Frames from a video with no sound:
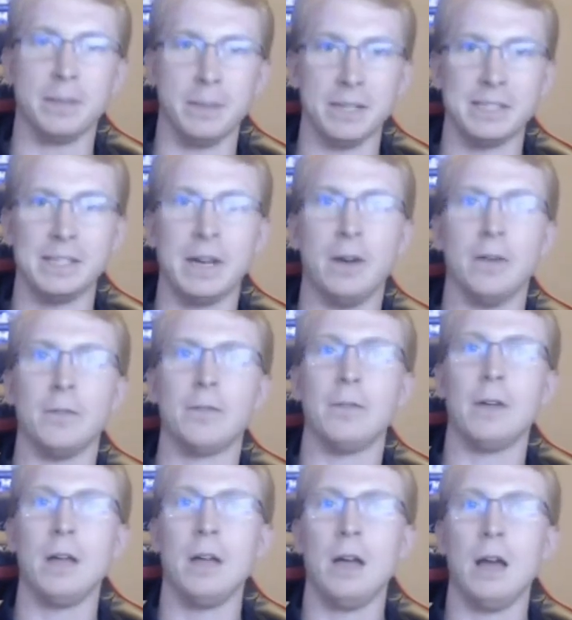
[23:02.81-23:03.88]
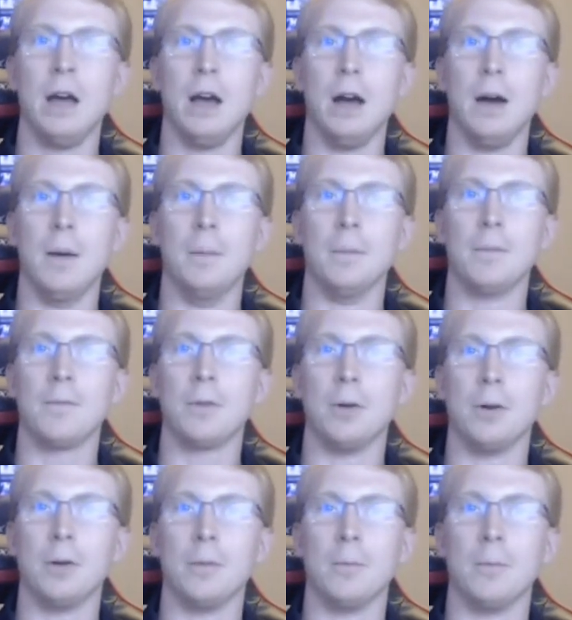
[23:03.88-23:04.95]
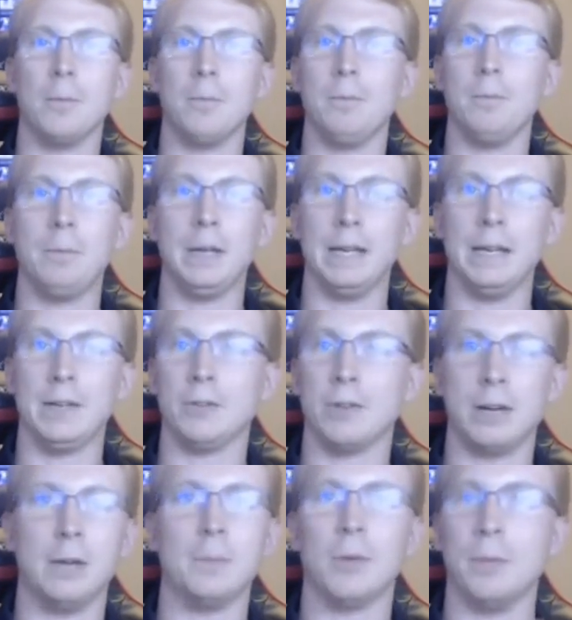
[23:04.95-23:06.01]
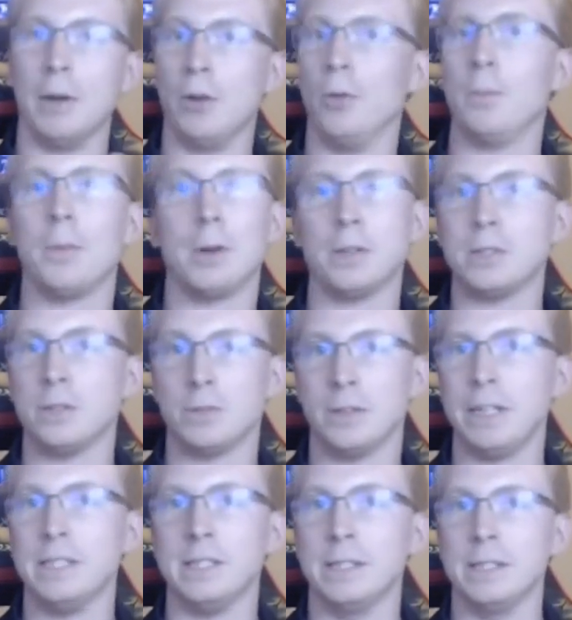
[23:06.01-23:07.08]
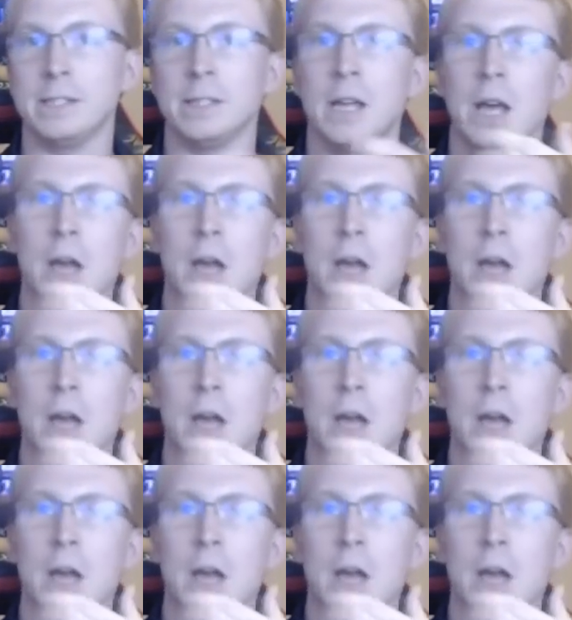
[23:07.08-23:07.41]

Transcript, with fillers: myself, um, for be it GRIMM or my own personal reasons,